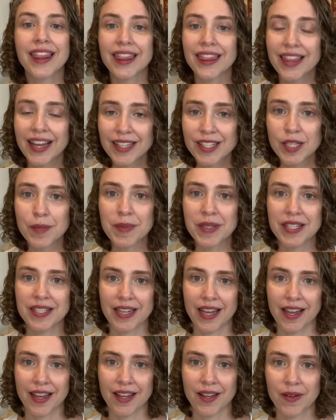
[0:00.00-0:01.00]
That's a
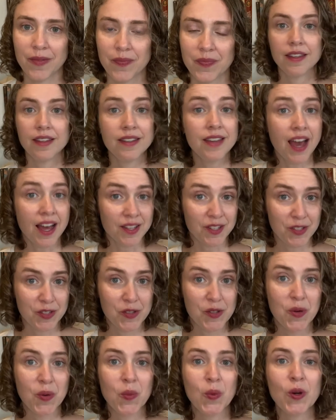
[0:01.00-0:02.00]
mistake. Yes,
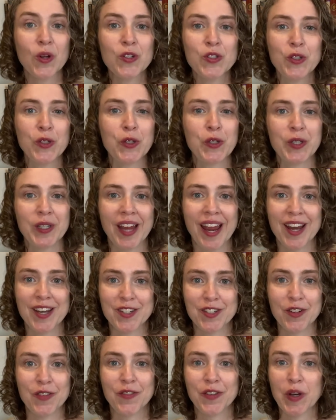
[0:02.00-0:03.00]
the world you create
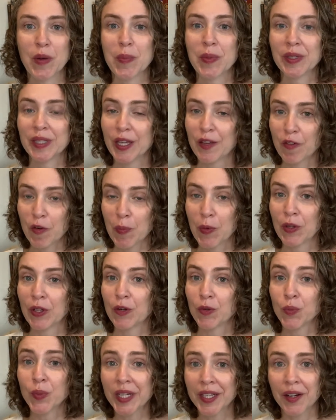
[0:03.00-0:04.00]
should feel believable
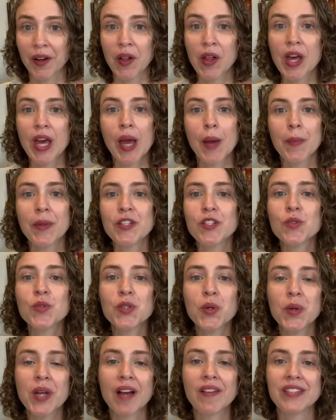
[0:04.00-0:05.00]
and real, but you
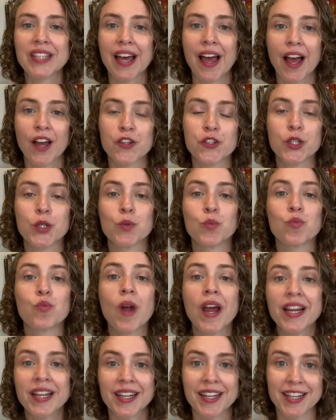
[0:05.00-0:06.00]
don't have to actually
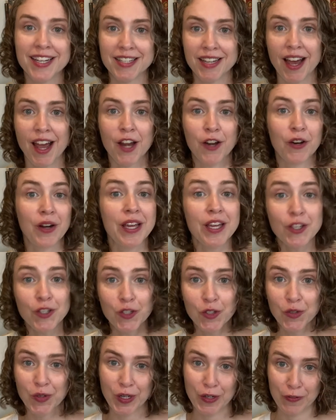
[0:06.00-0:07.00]
write an entire
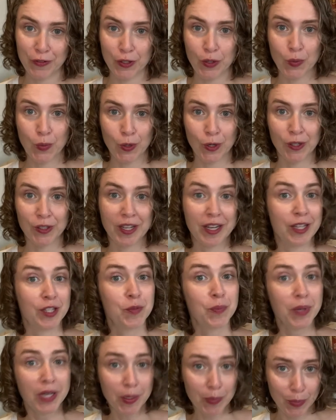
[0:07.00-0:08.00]
history of your world and its
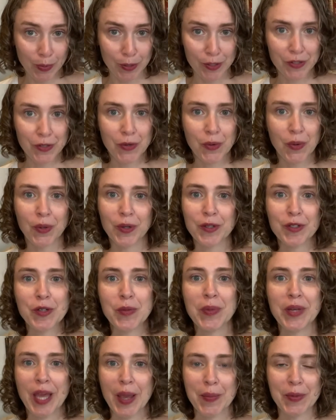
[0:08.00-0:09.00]
peoples in order to
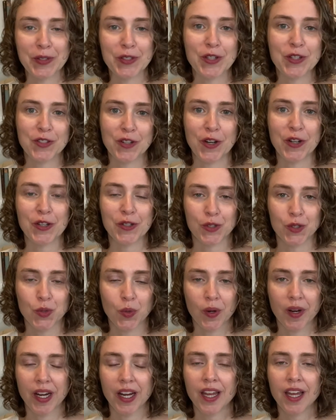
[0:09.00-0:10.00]
be able to start your
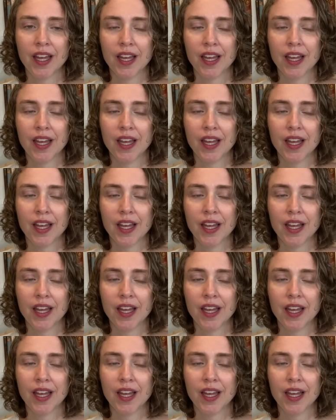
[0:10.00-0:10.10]
story.